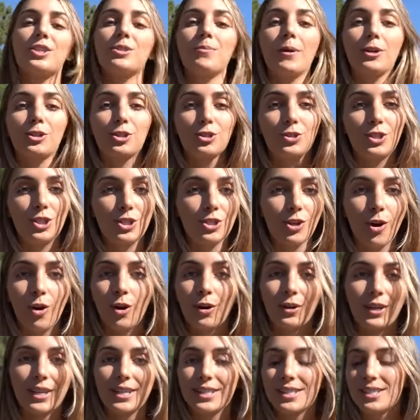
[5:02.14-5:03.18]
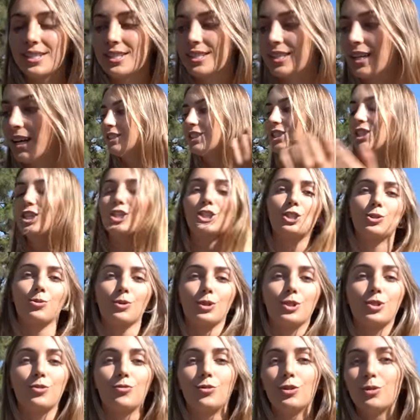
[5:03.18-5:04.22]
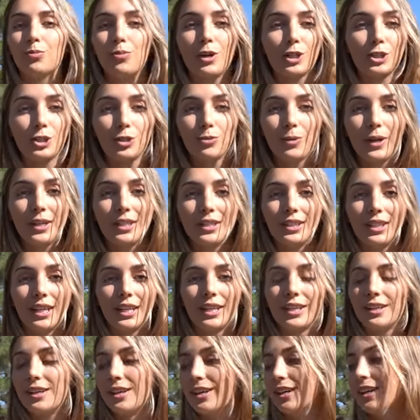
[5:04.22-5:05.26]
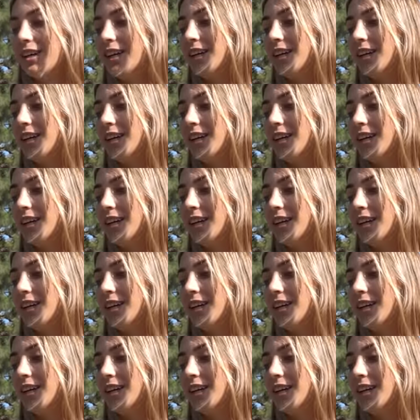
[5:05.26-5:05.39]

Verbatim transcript: Specialties harness, D. Schwartz fuel pressure regulator,